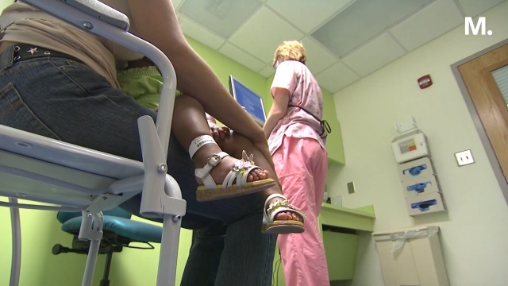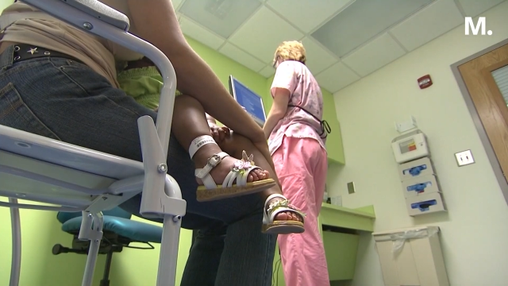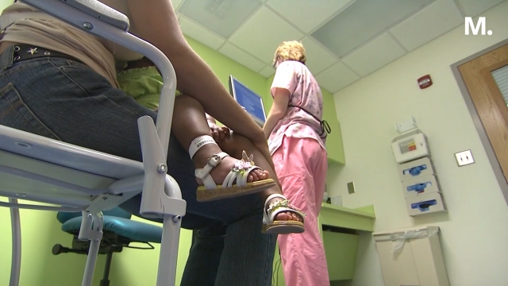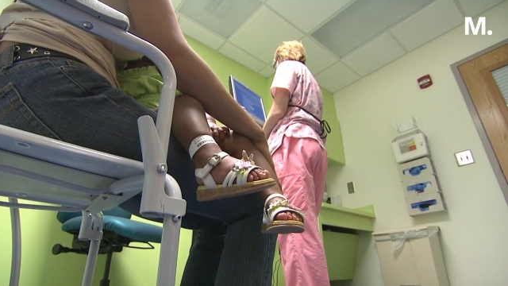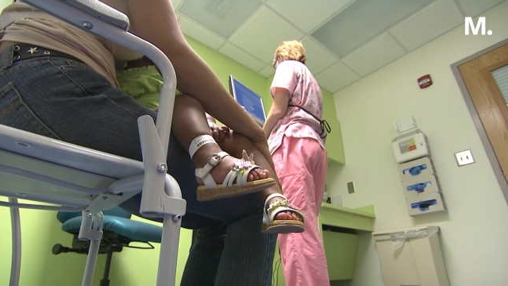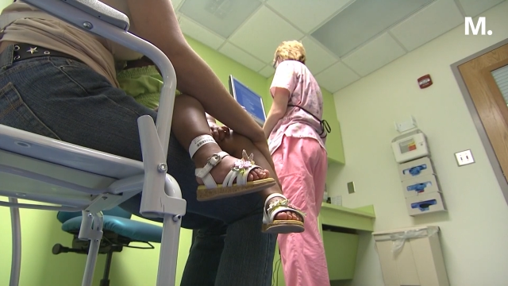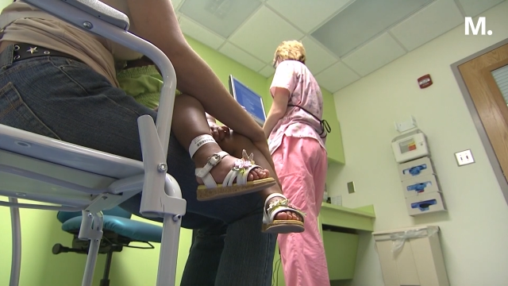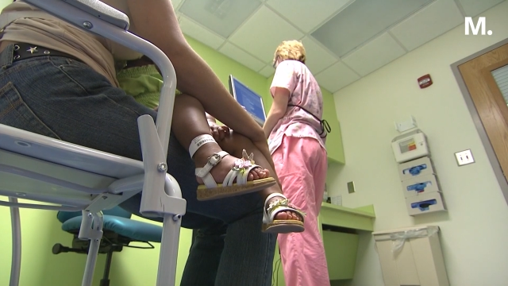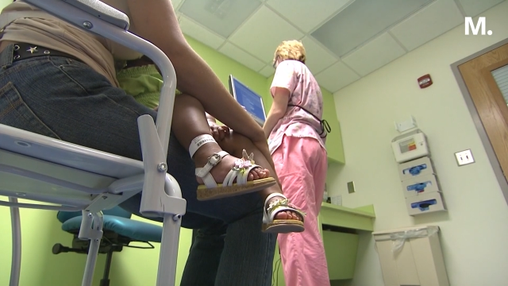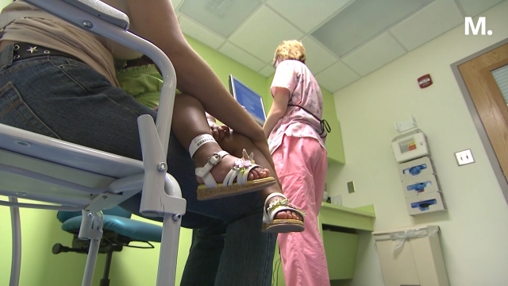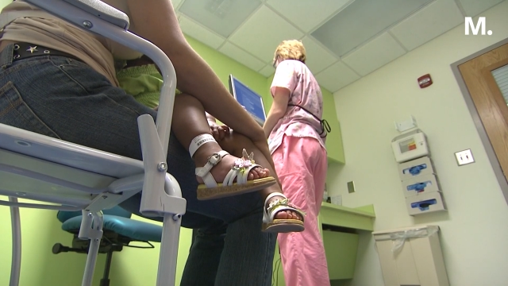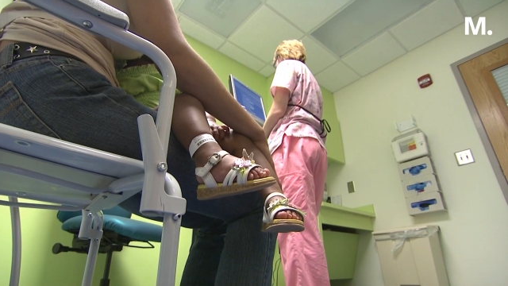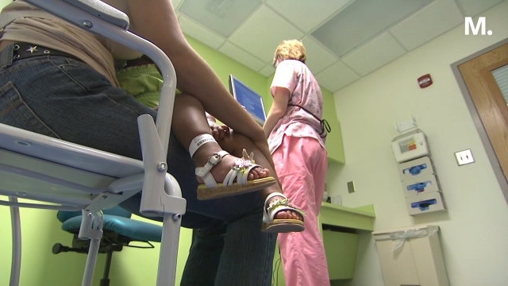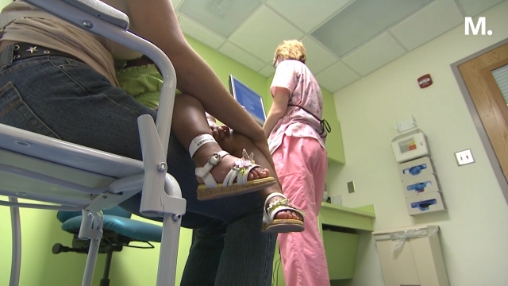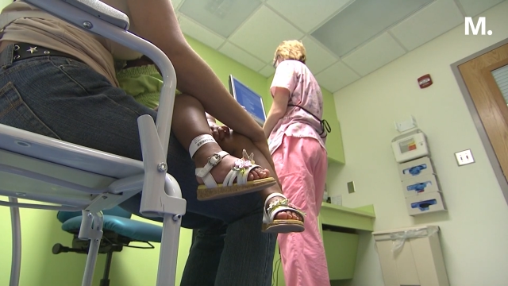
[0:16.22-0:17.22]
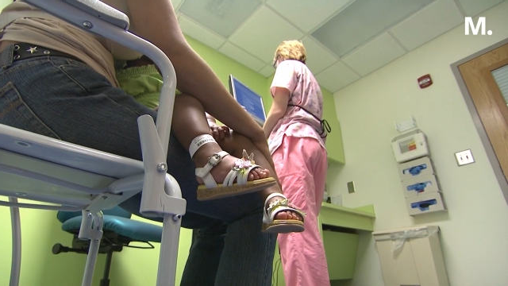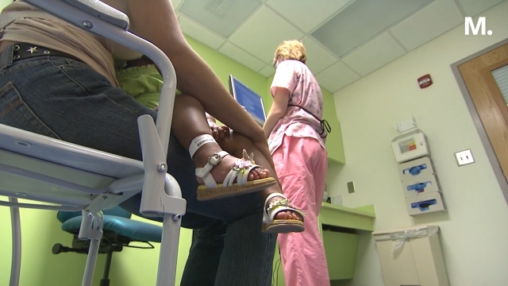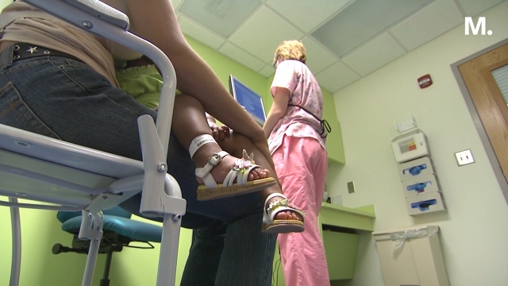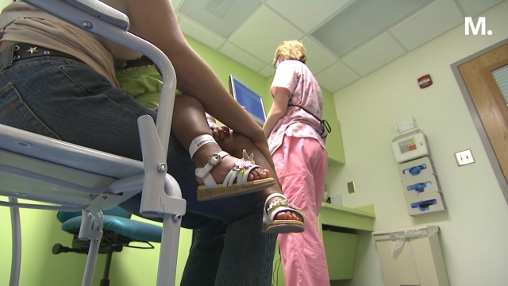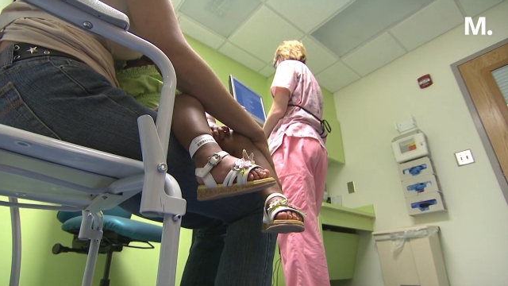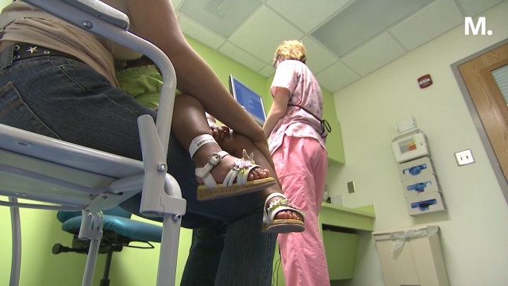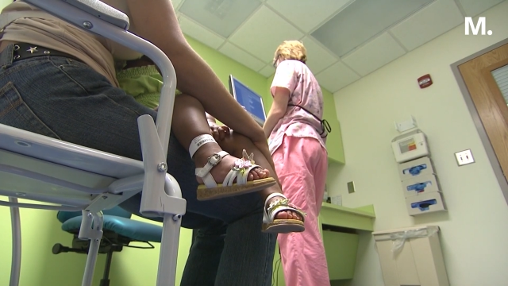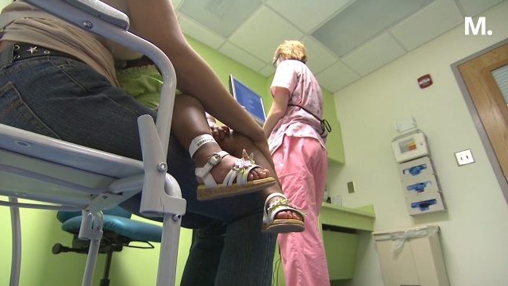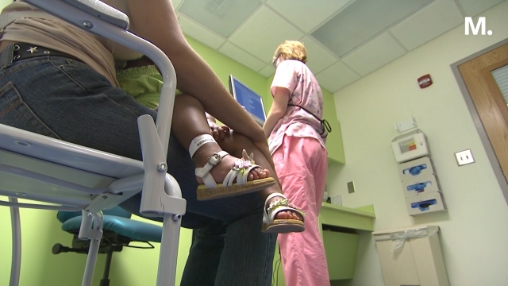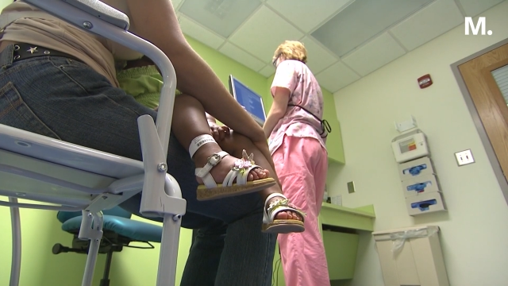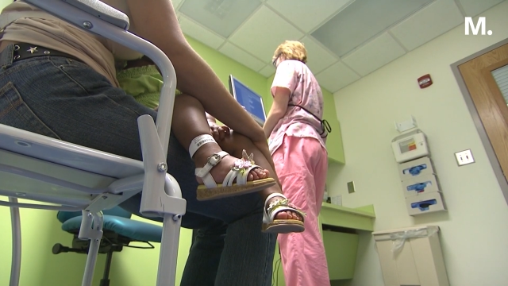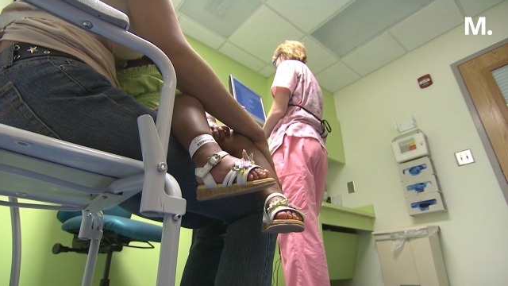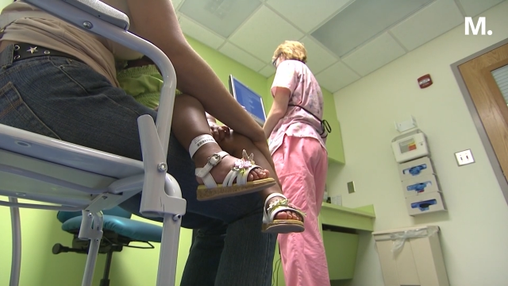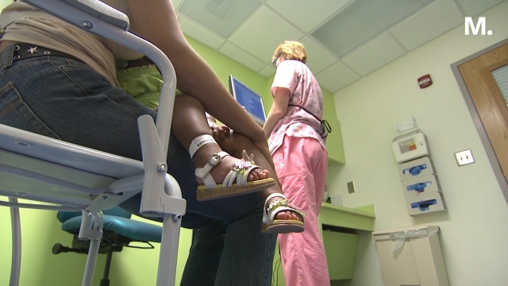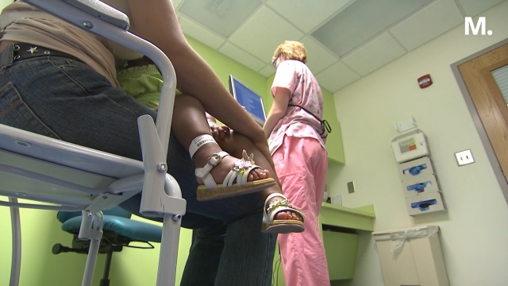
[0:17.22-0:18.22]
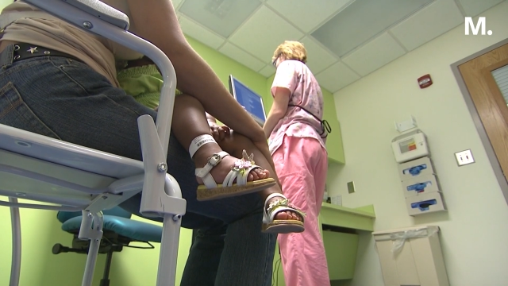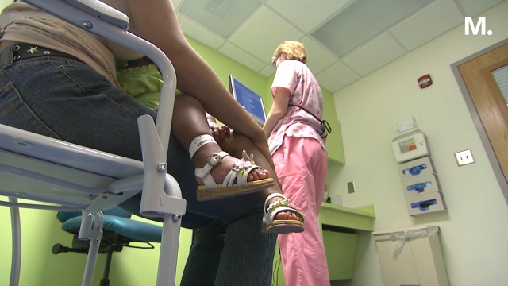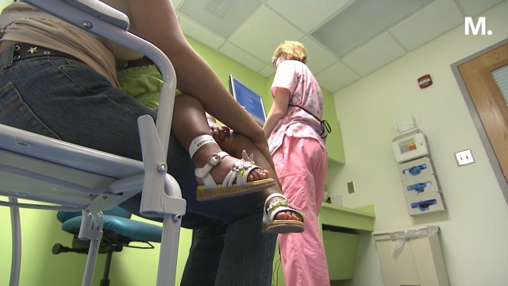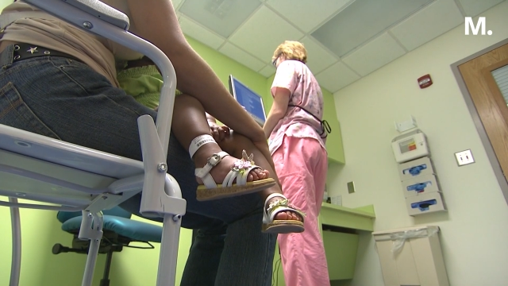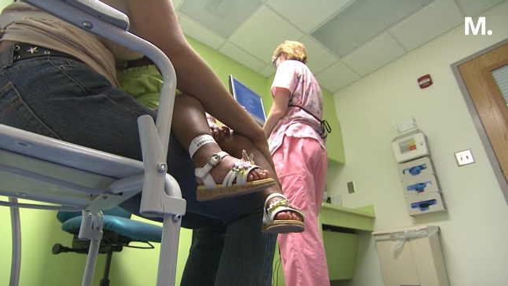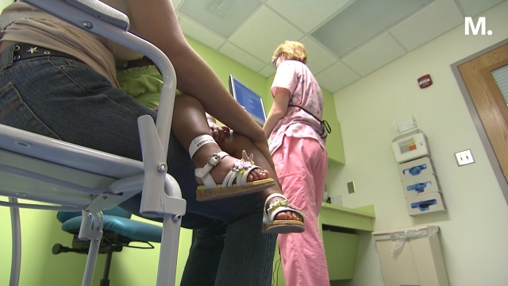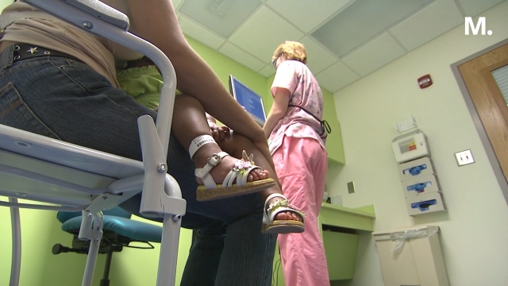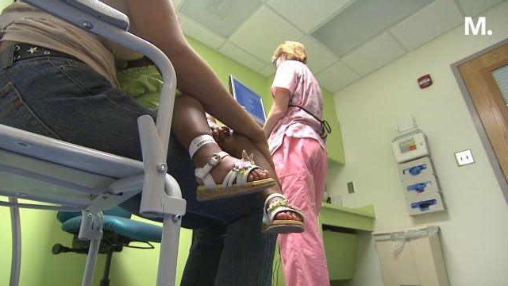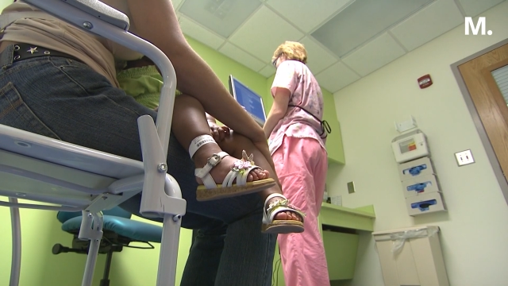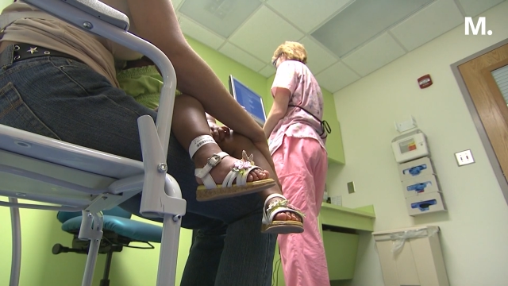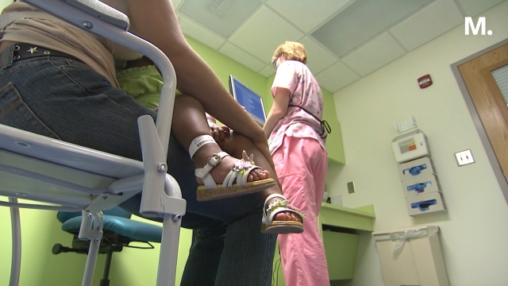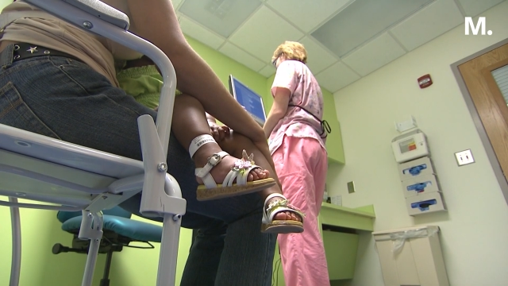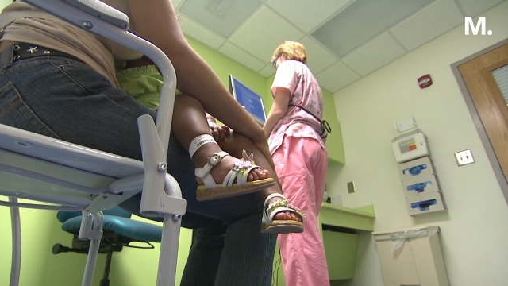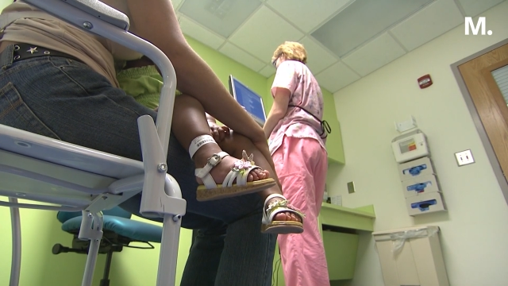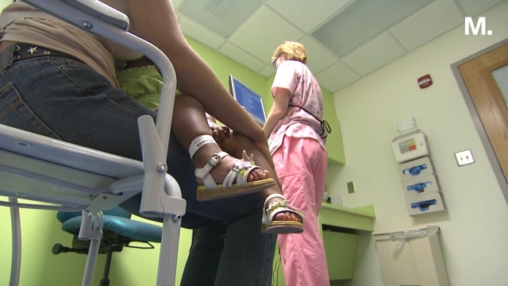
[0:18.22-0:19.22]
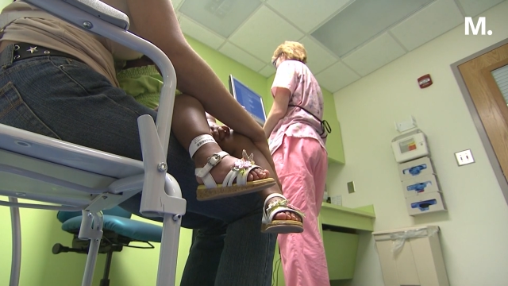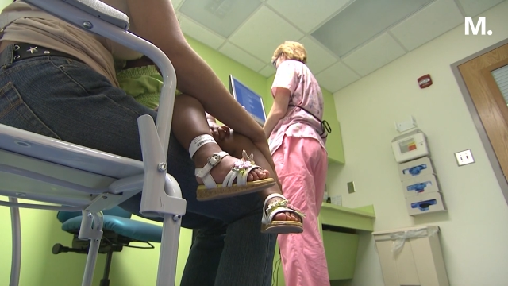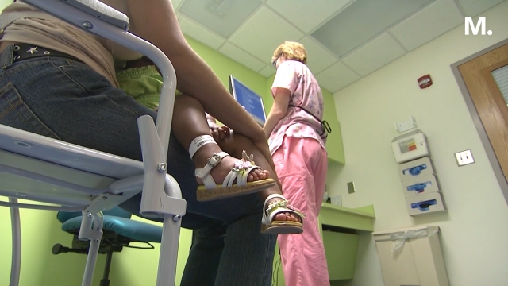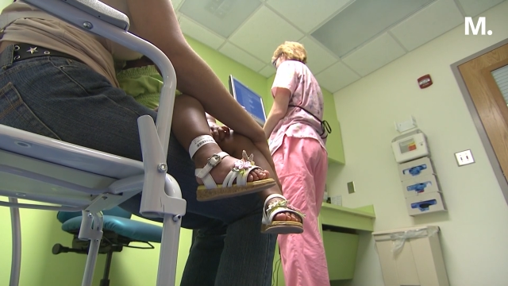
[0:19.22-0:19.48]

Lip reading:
No face is visible, so there are no lips to read.